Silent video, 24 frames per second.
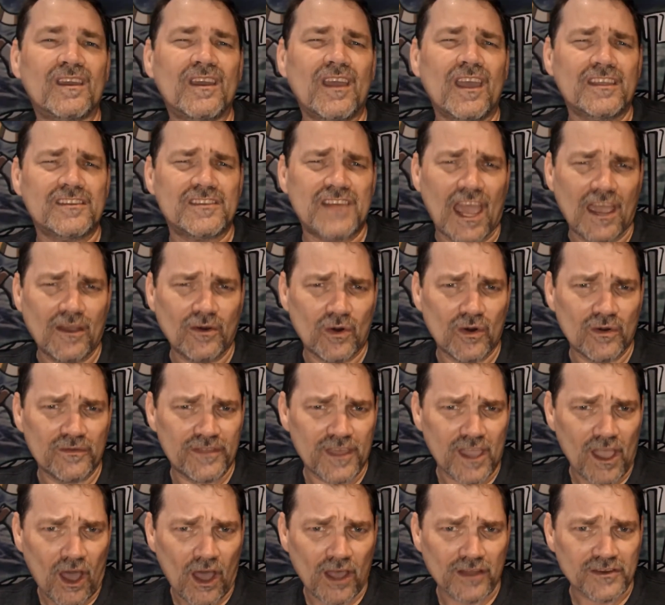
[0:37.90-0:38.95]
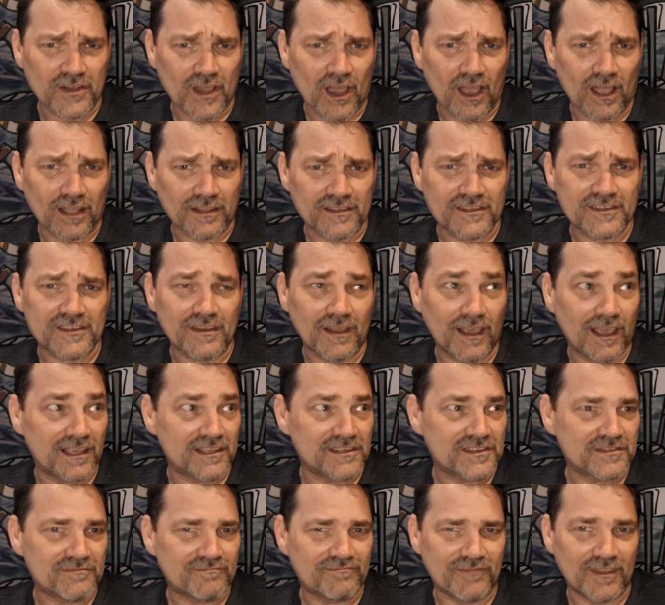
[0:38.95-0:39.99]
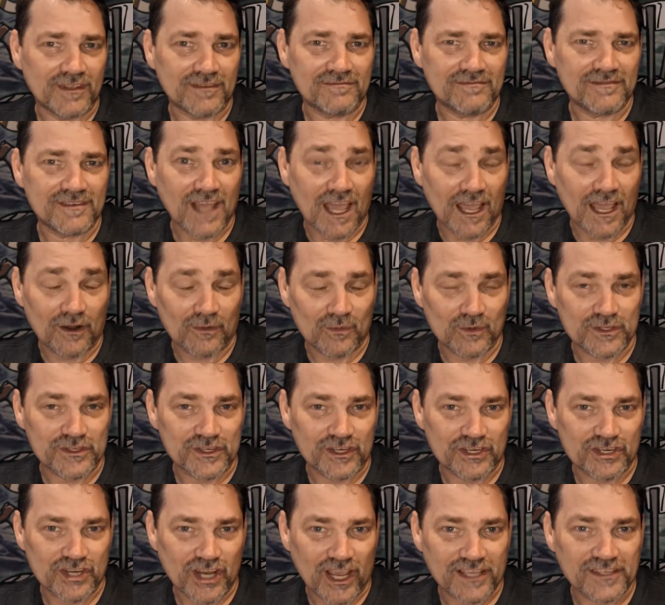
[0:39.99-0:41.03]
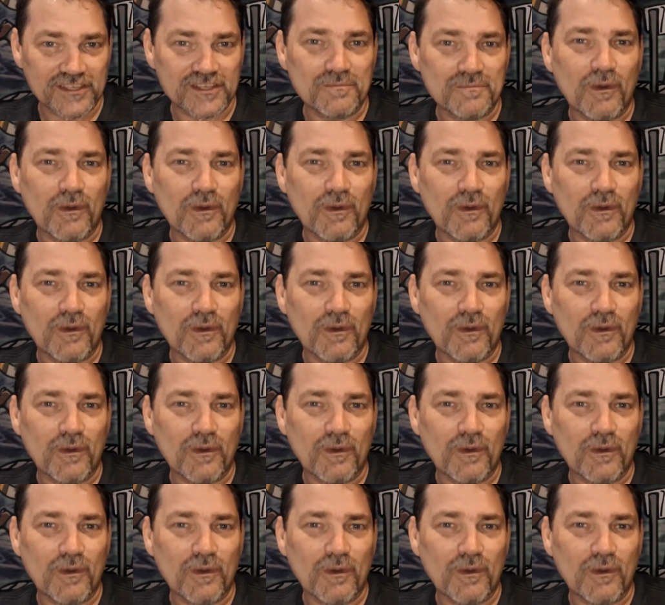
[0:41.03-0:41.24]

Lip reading: Terror of the Autons, as the title would suggest,